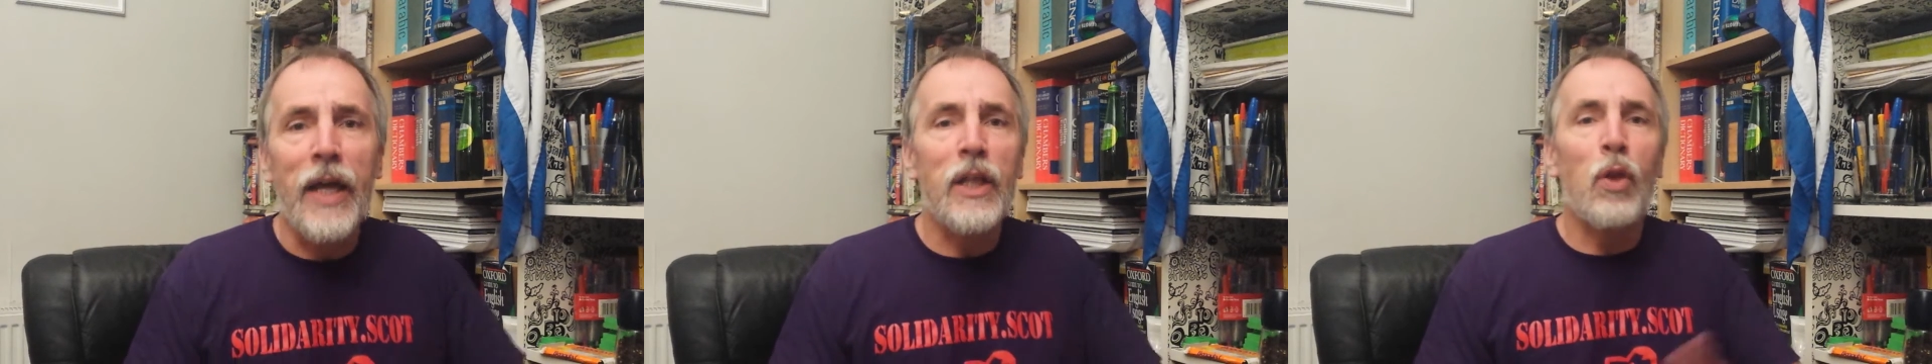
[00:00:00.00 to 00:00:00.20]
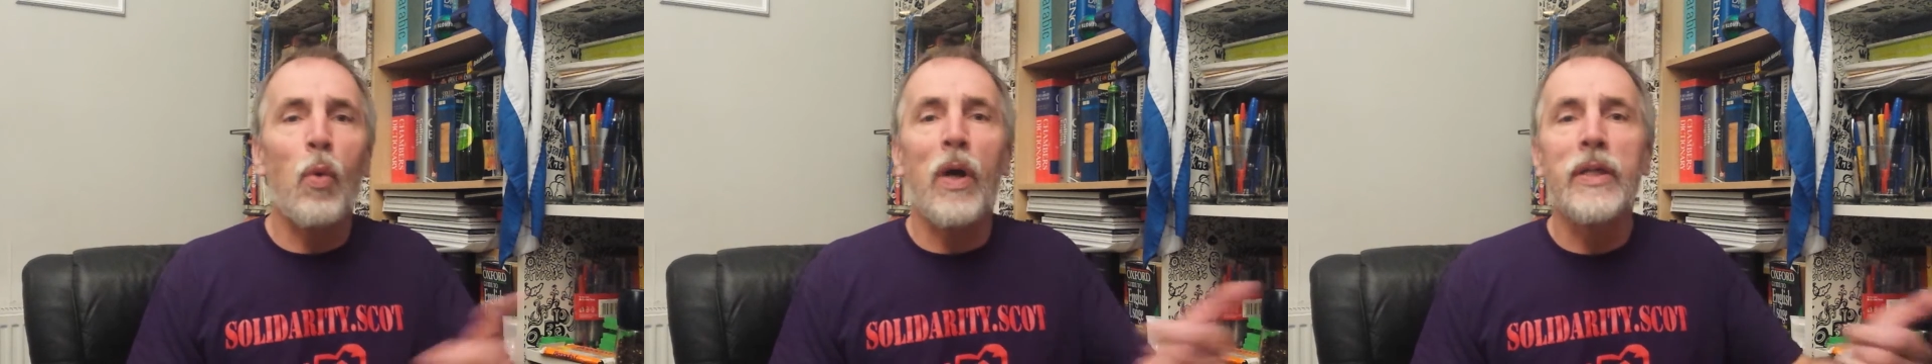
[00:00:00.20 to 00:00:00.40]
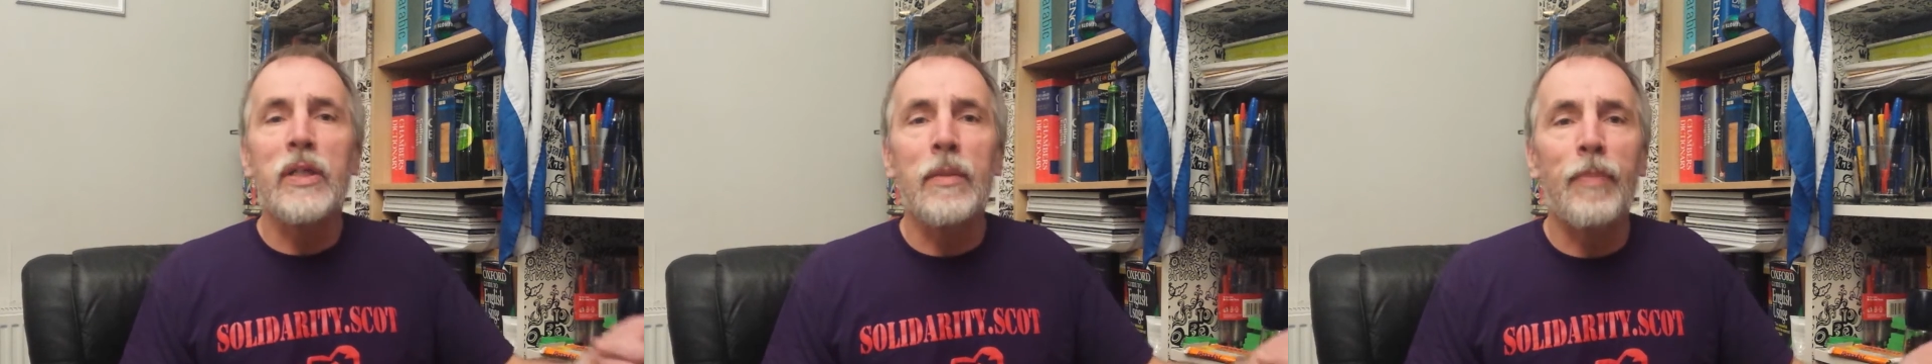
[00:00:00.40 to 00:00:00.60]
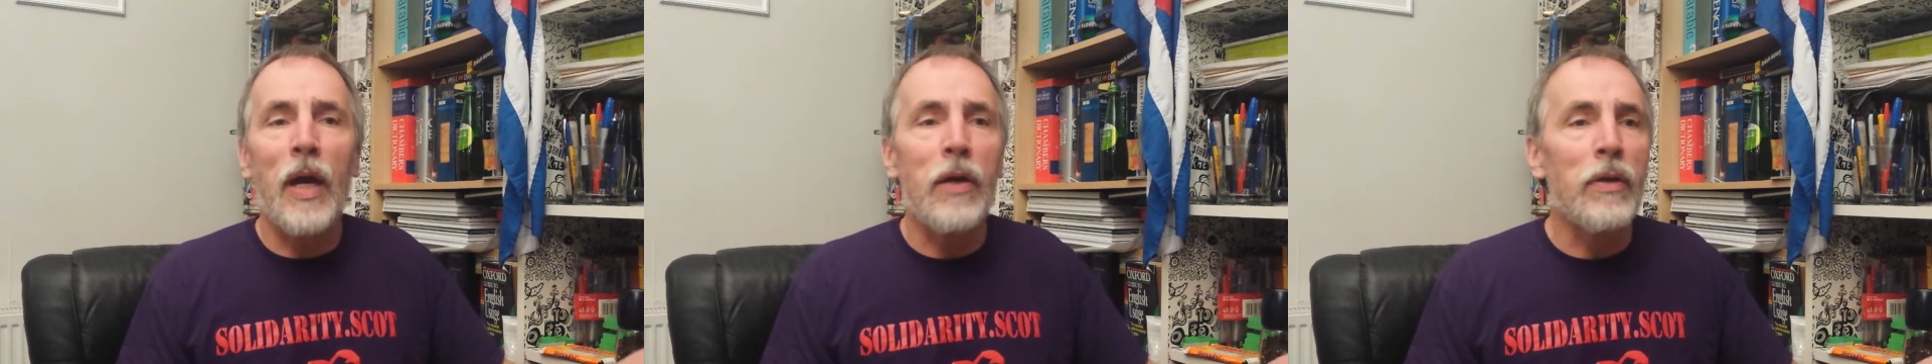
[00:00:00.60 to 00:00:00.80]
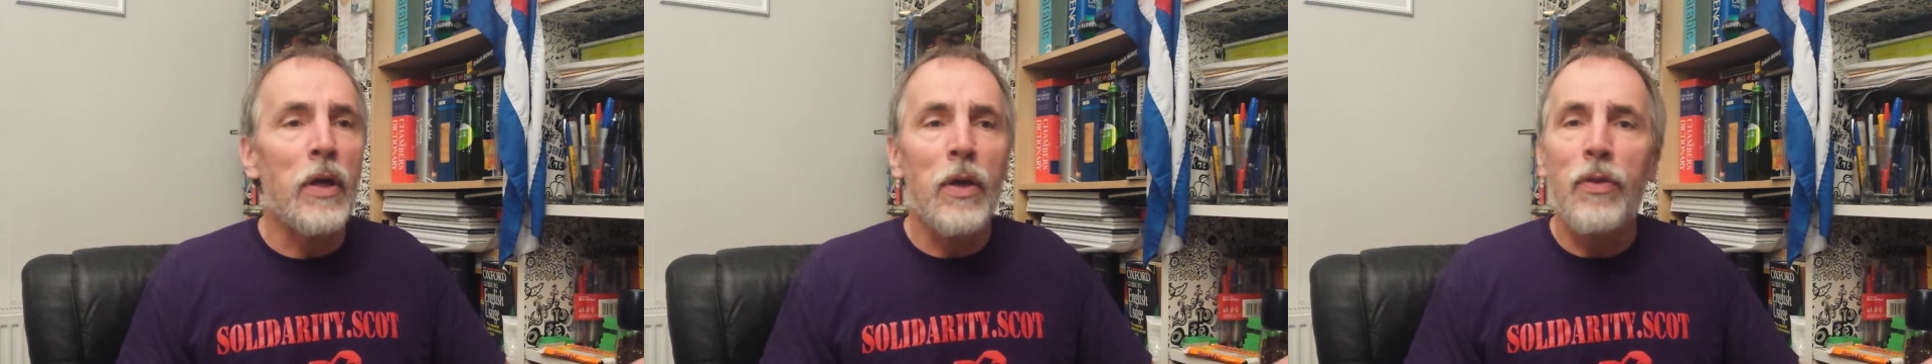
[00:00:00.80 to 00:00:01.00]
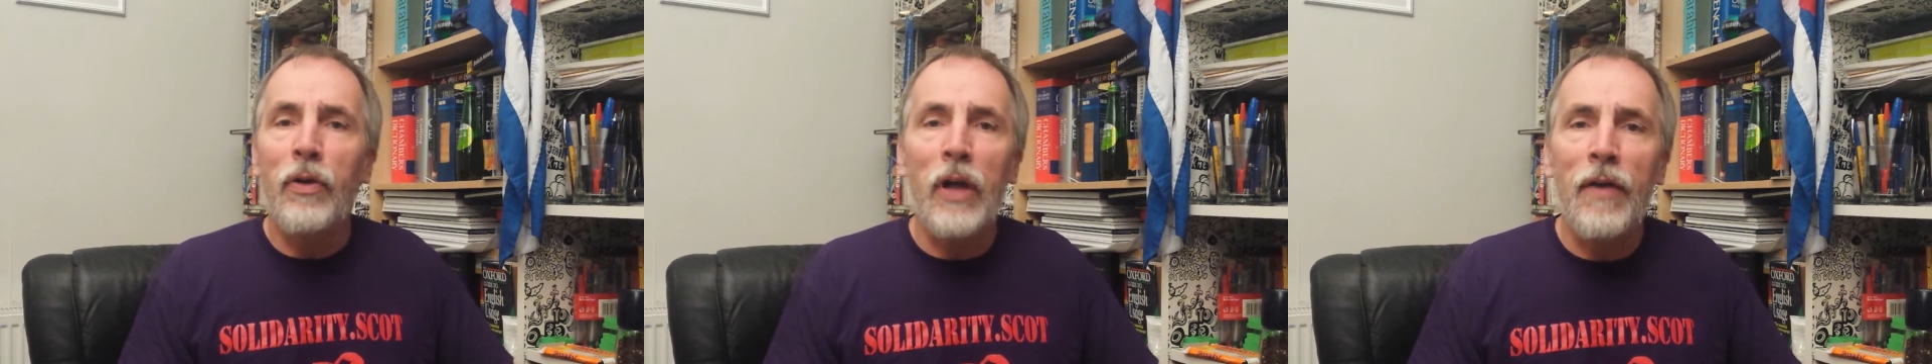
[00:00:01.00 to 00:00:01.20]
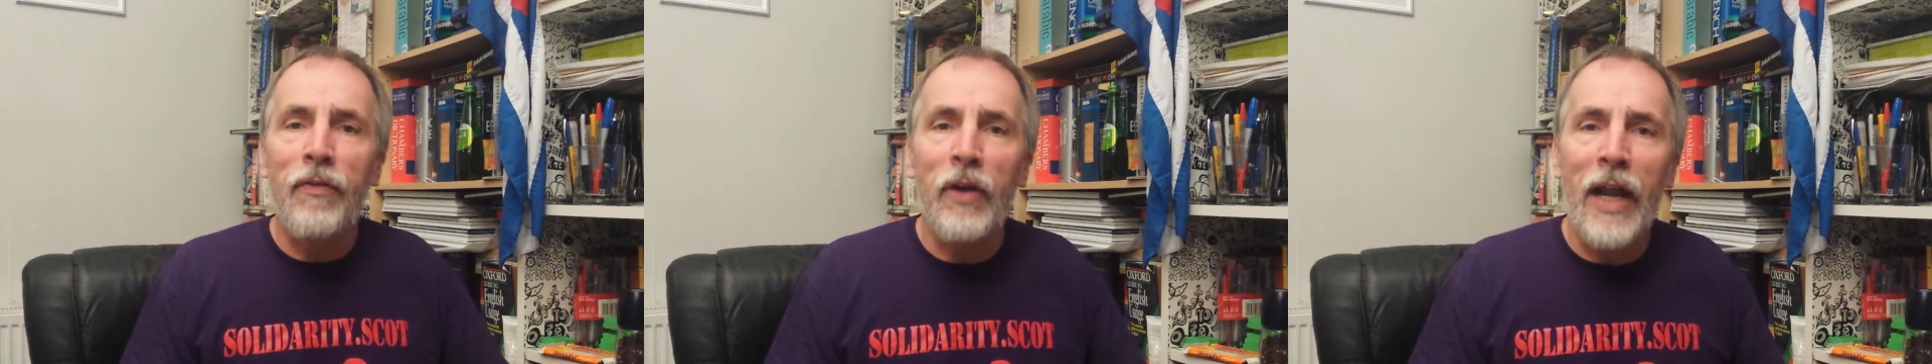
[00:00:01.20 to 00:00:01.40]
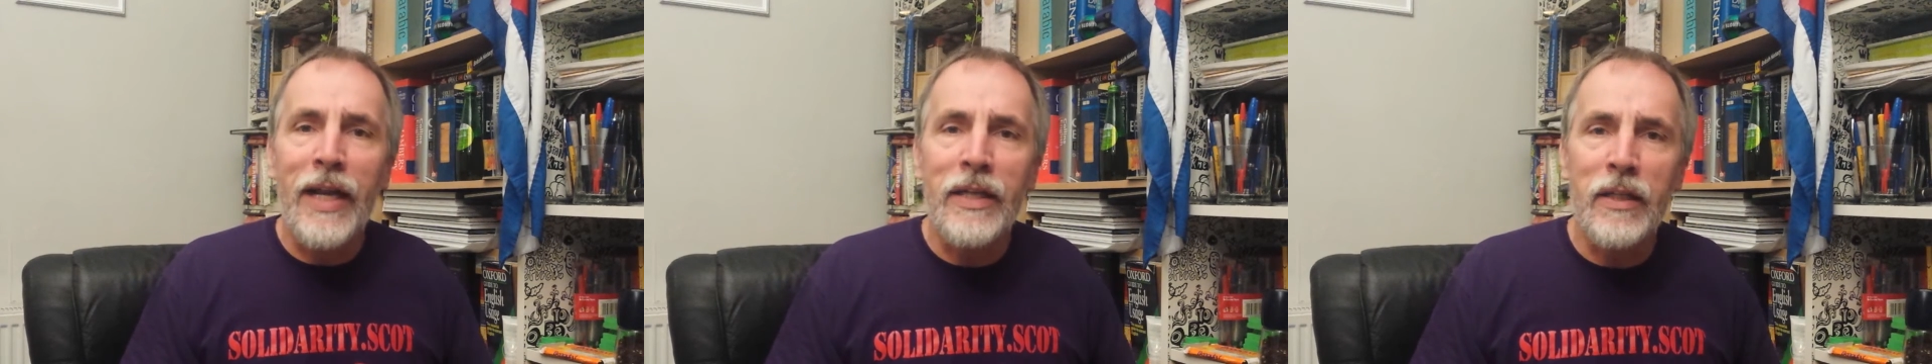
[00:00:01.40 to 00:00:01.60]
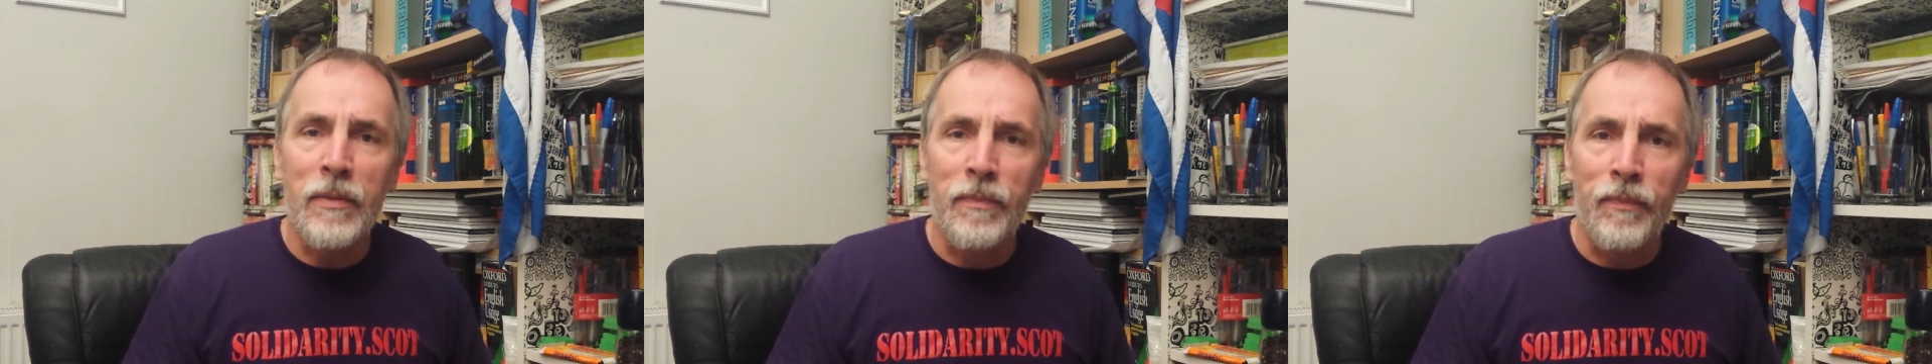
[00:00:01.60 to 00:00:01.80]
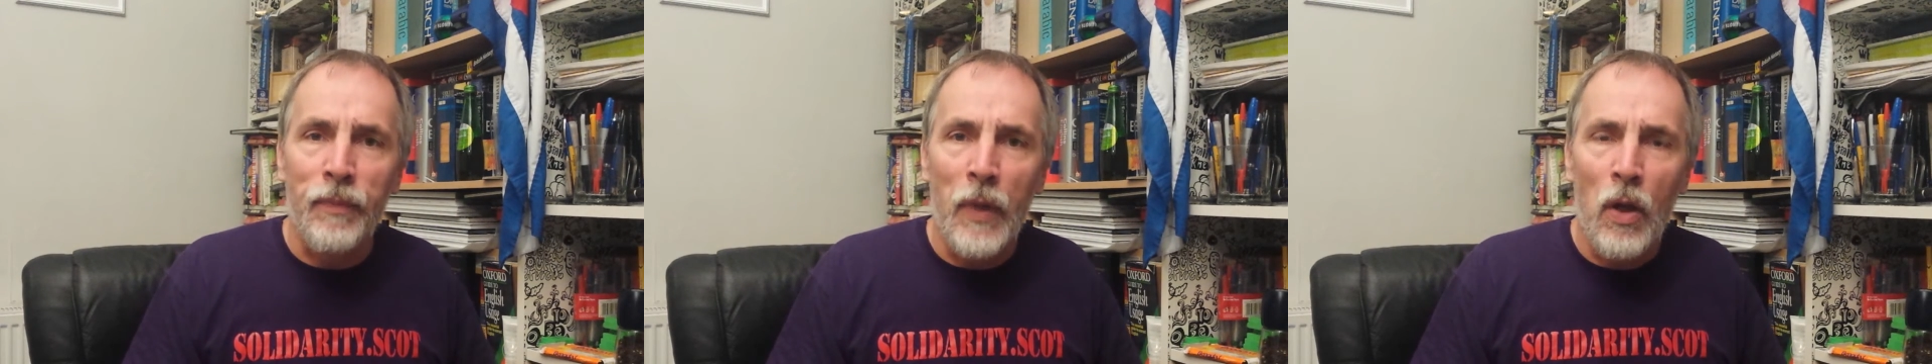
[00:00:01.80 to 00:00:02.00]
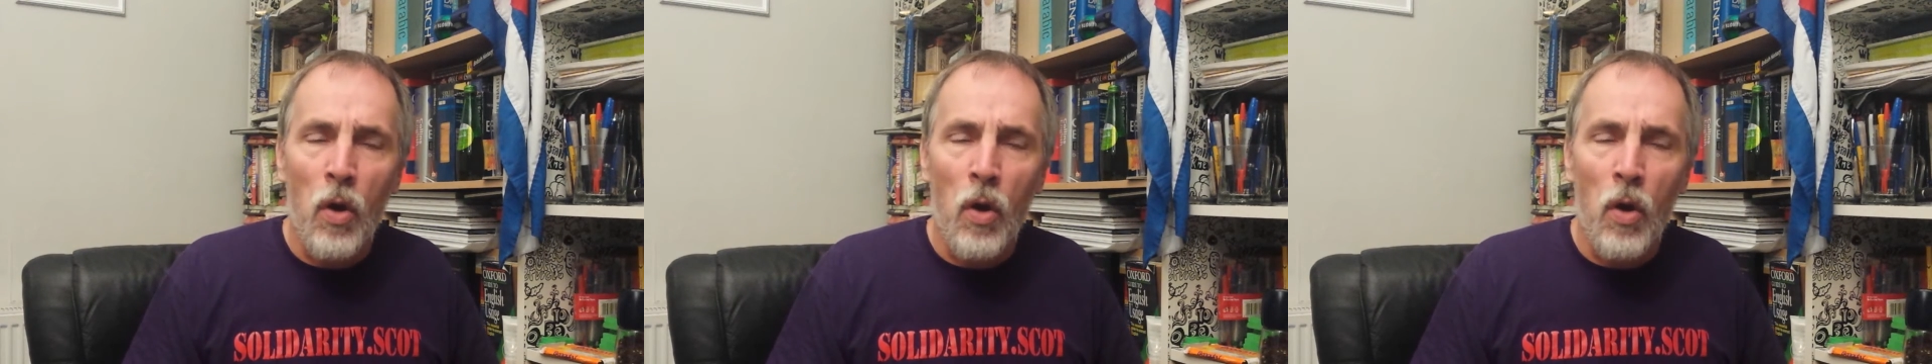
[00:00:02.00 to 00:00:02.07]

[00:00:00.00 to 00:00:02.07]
to us about the referendum.